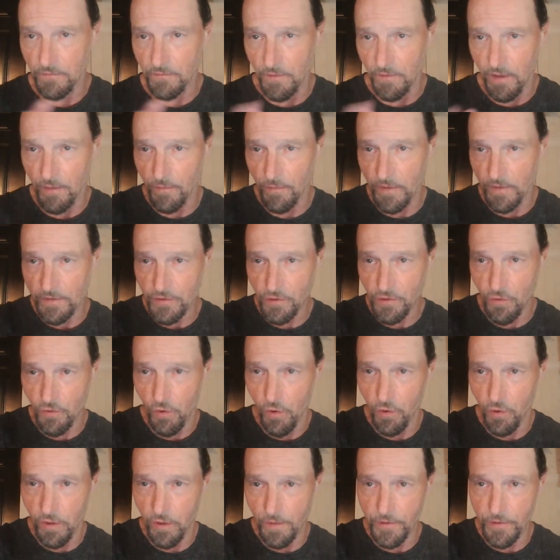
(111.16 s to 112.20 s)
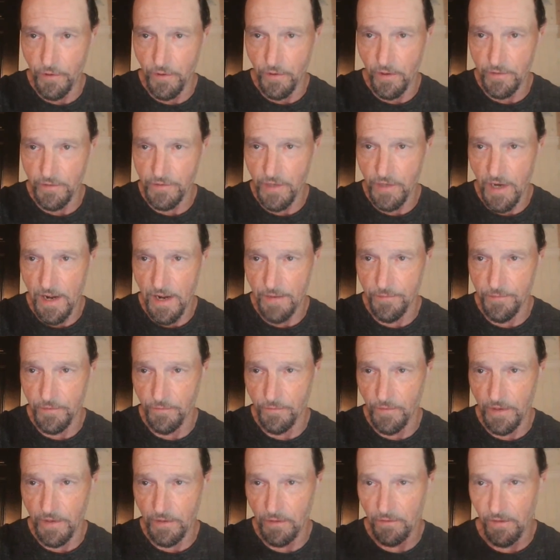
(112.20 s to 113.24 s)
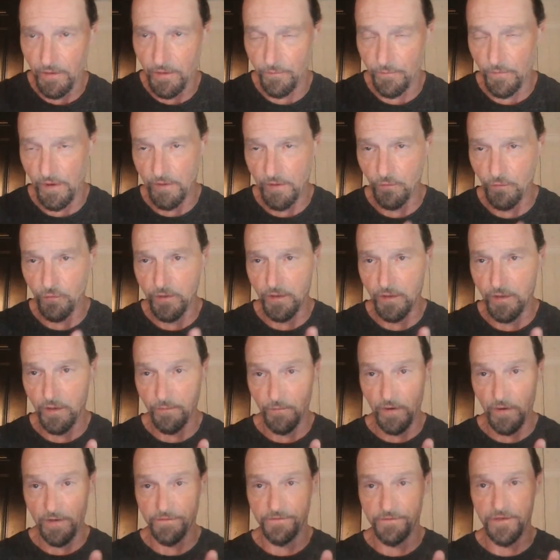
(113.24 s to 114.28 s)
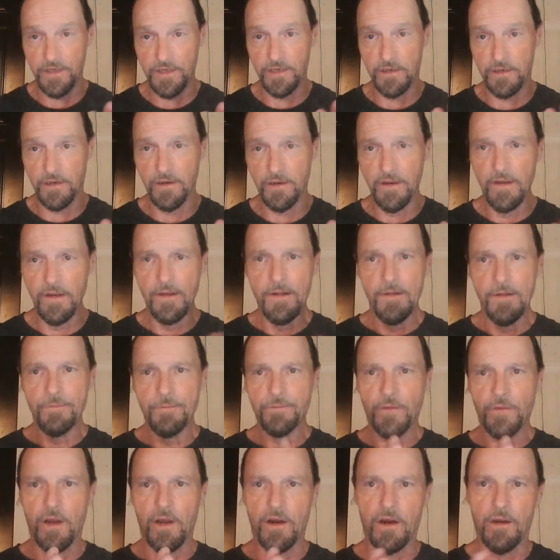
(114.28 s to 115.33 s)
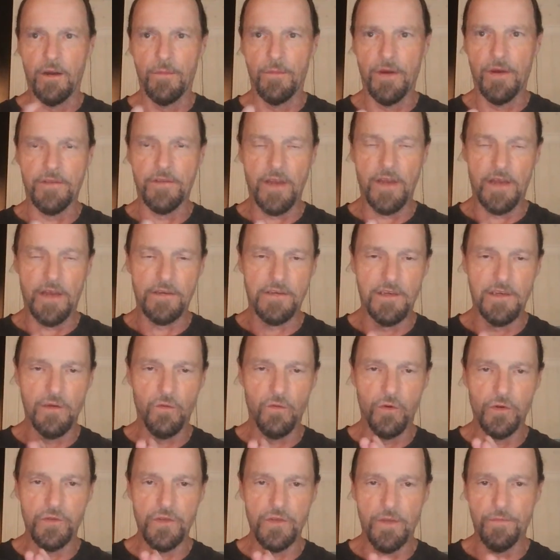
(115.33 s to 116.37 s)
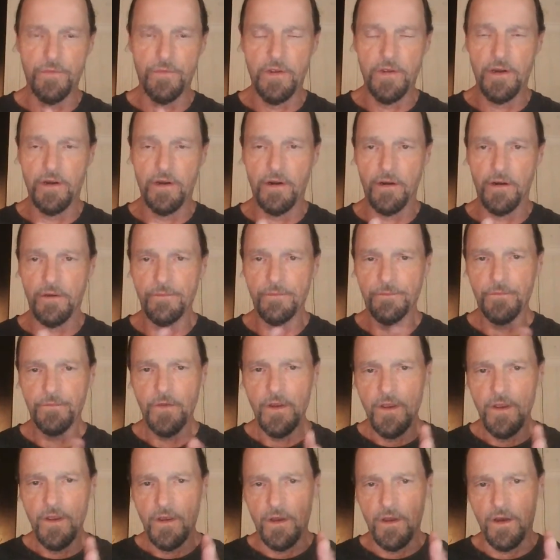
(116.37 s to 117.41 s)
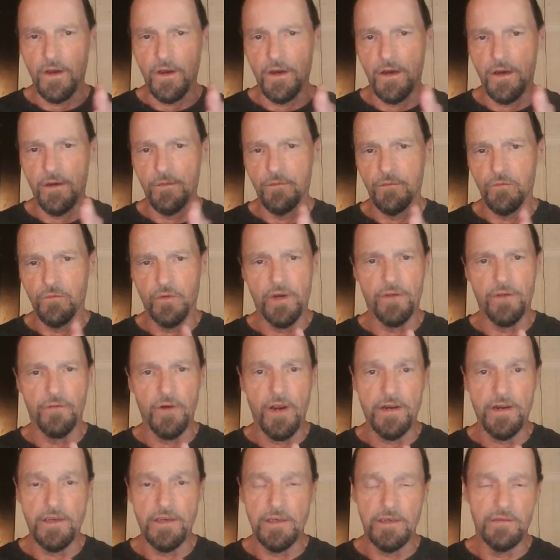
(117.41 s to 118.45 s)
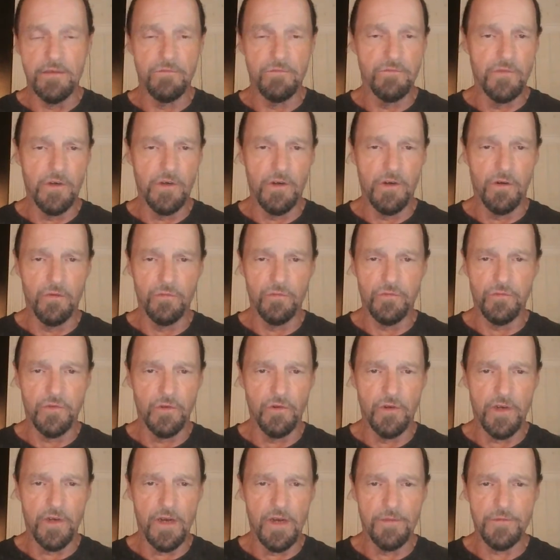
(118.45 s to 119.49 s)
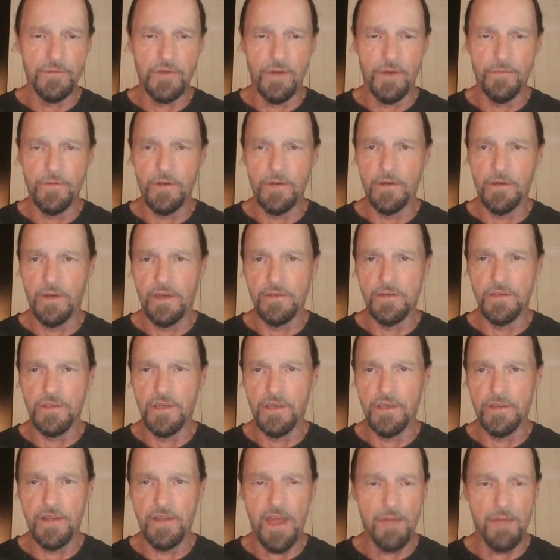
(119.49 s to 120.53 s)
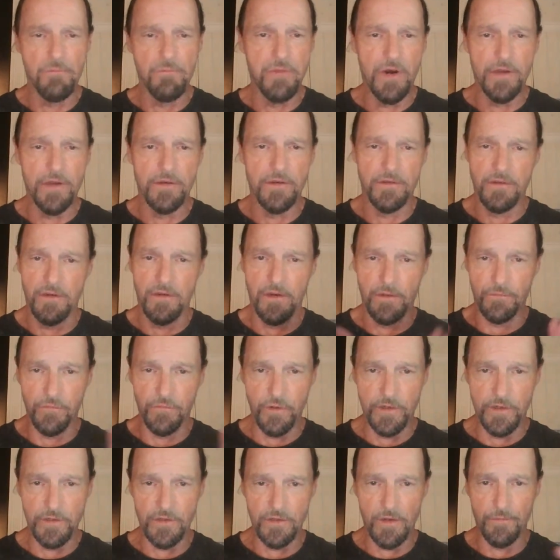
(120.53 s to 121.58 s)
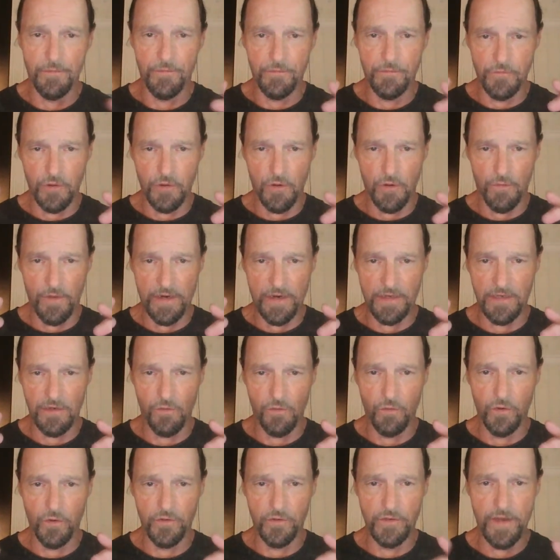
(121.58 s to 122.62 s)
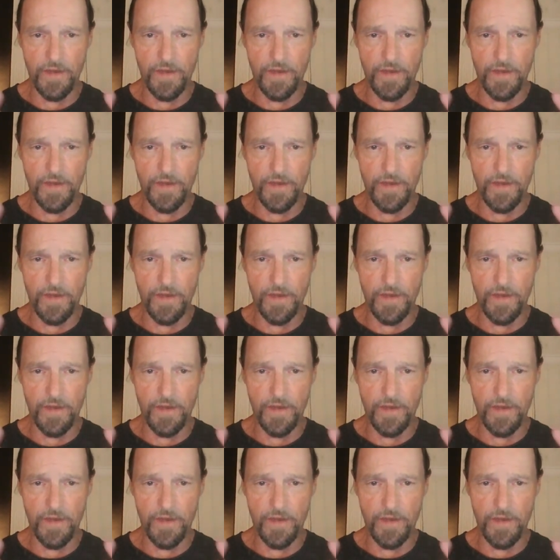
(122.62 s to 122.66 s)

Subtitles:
on my scroll up here on top in my feed. I've got keywords up there. Whenever I need, to look up something, I just hit that button and it brings up, my keywords